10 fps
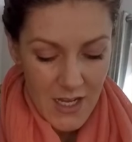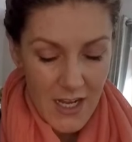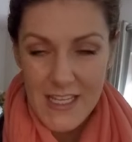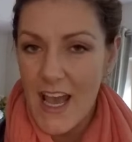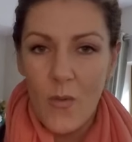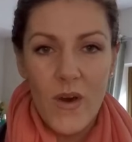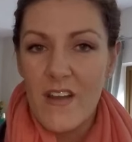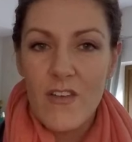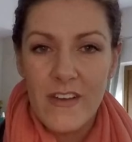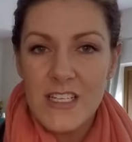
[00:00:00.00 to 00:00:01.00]
Yeah,
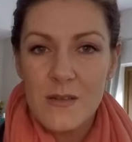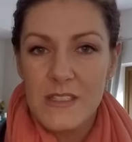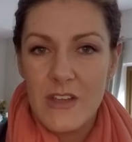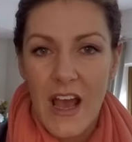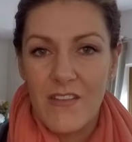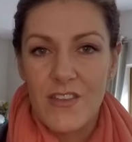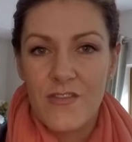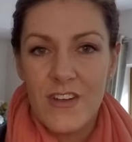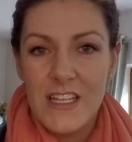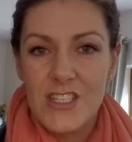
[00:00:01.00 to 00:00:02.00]
whatever vegetables you have in the
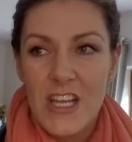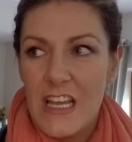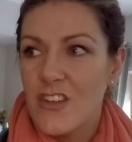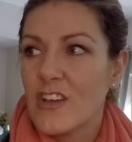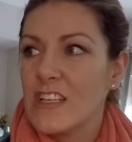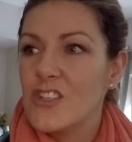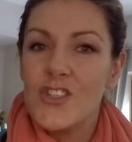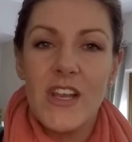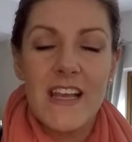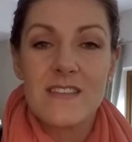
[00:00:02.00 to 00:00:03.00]
fridge, you can
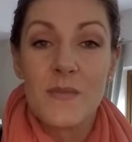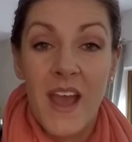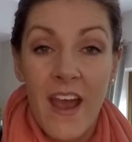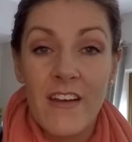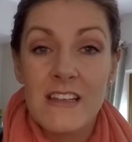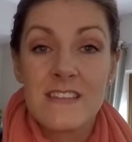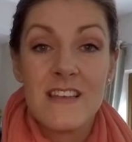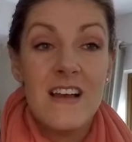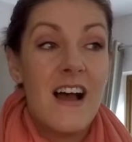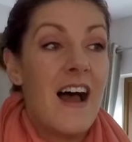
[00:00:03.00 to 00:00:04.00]
julienne some carrots.
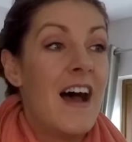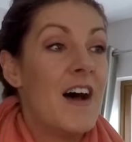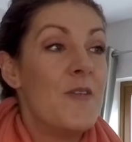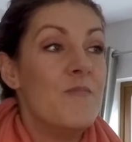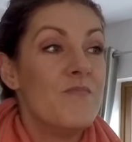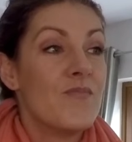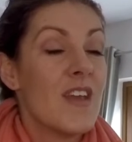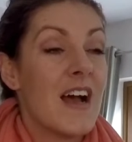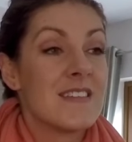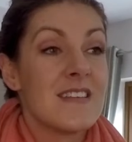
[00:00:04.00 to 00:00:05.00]

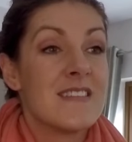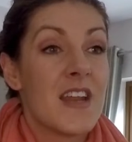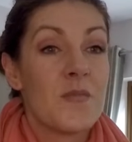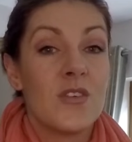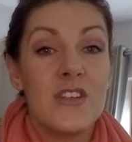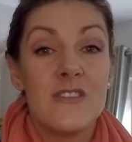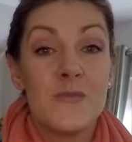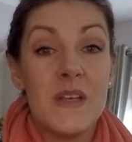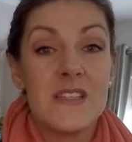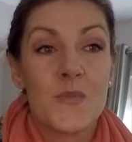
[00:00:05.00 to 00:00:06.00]
As I said, I'm going to use
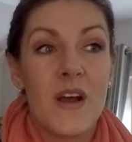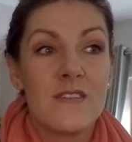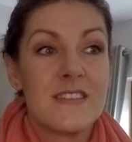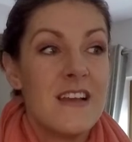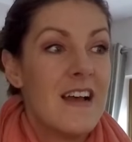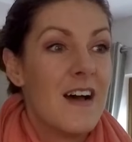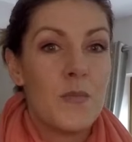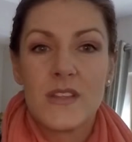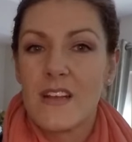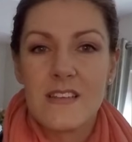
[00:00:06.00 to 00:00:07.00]
bean sprouts,
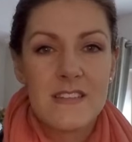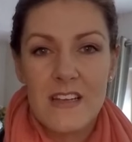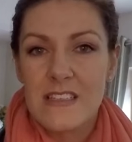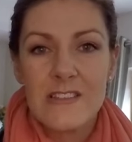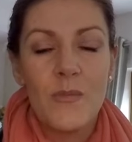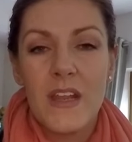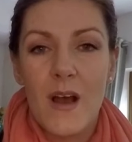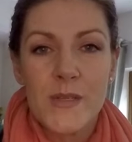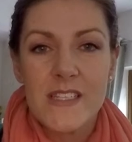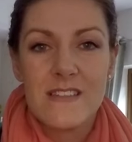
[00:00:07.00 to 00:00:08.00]
but there's so many
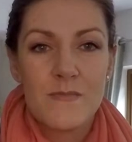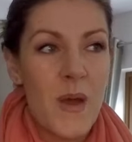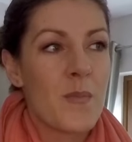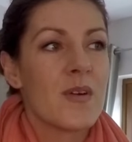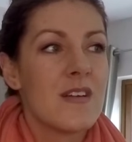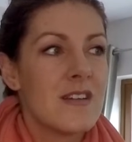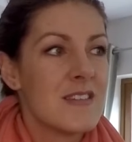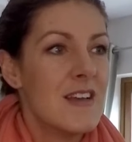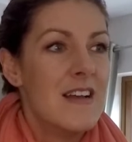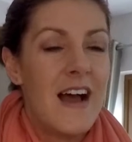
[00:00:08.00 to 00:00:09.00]
options.
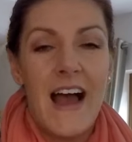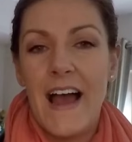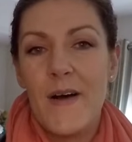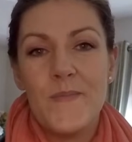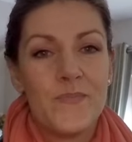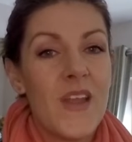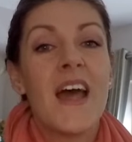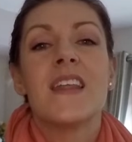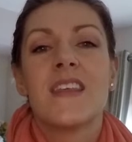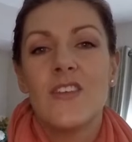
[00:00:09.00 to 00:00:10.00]
Peppers,
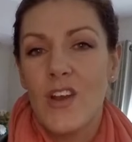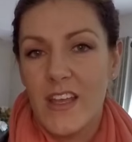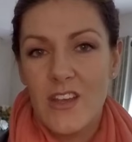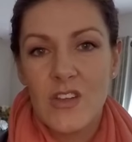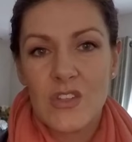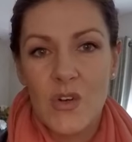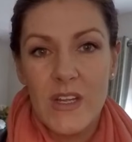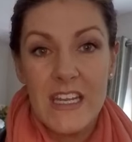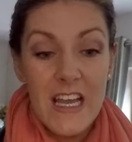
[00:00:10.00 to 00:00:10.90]
anything you like you can throw in.